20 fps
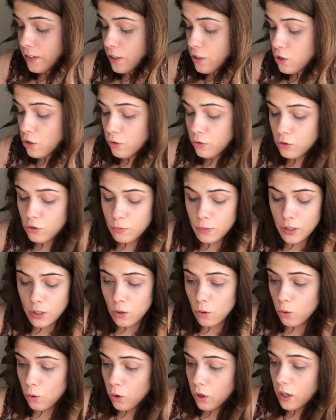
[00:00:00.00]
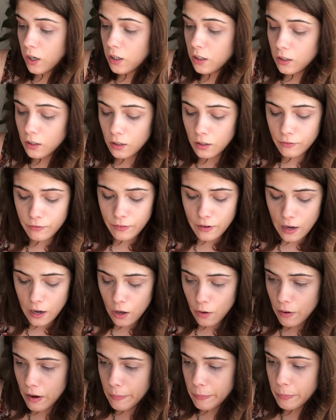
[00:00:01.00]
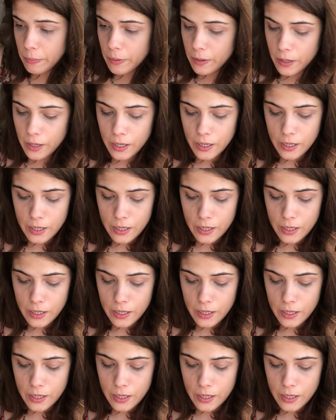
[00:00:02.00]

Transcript: There's going to be an oracle follow-up.